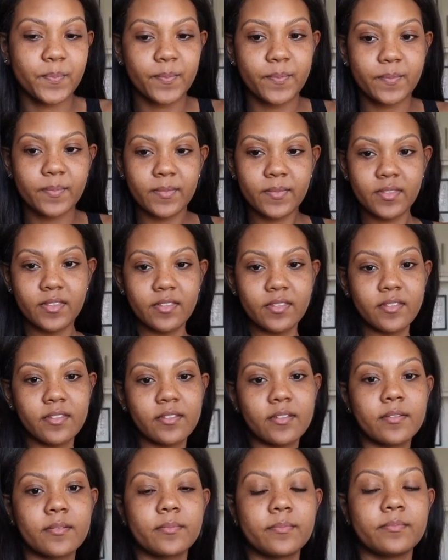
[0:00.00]

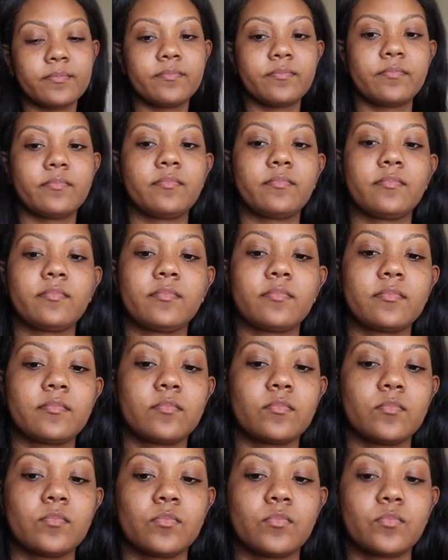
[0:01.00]

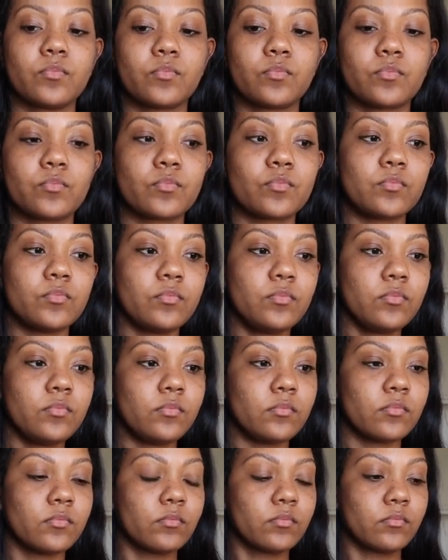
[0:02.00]

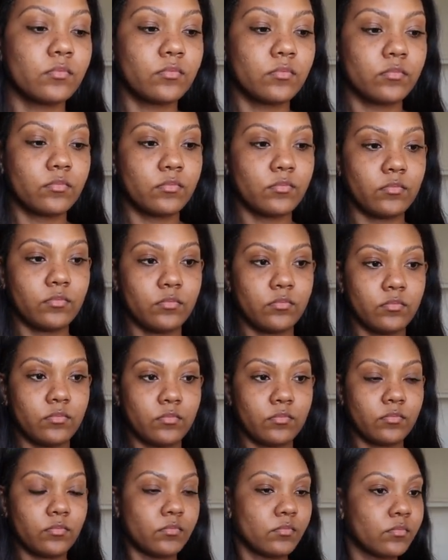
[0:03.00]

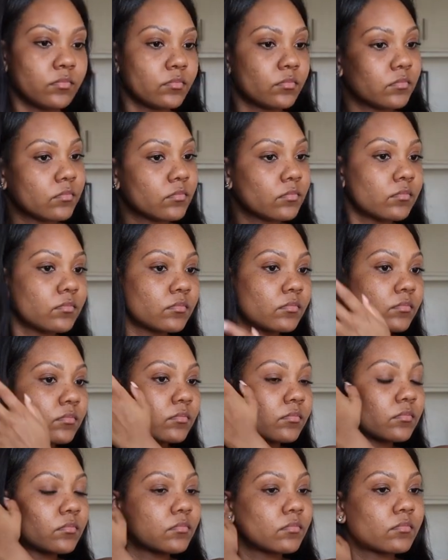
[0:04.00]

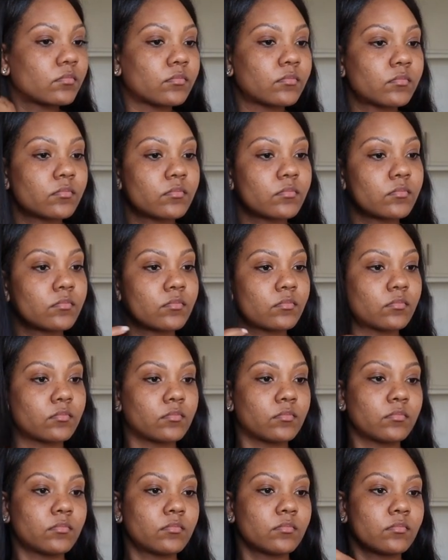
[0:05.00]

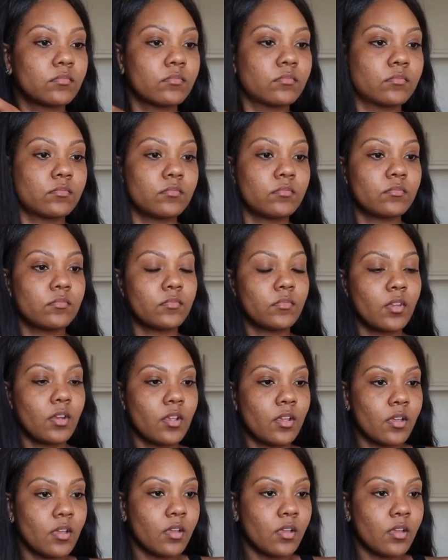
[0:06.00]
(silence)